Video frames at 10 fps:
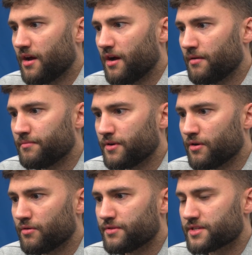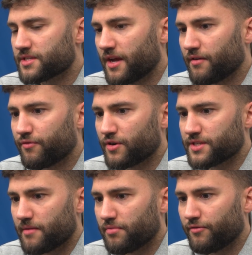You know, this is like, for
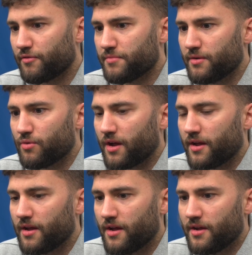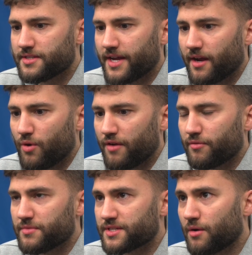example, for me, what I take away
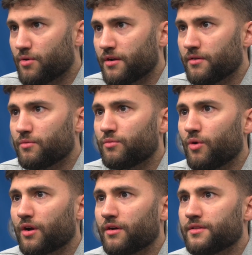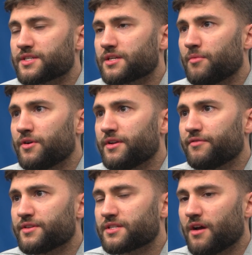from this, I want to work on this summer on
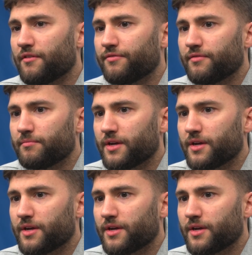different stuff,